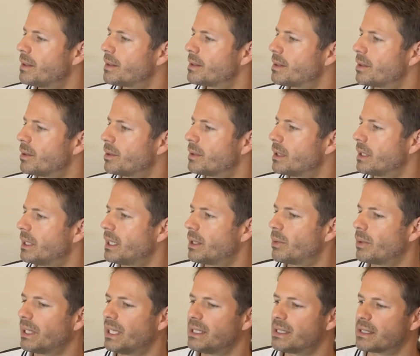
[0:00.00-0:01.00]
So the
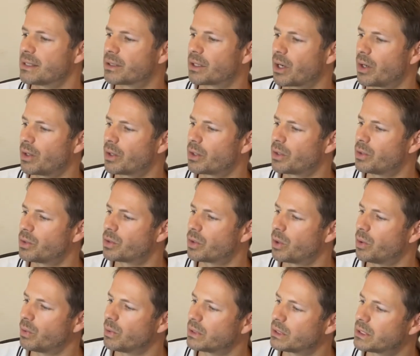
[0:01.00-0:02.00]
liquid lens is current control.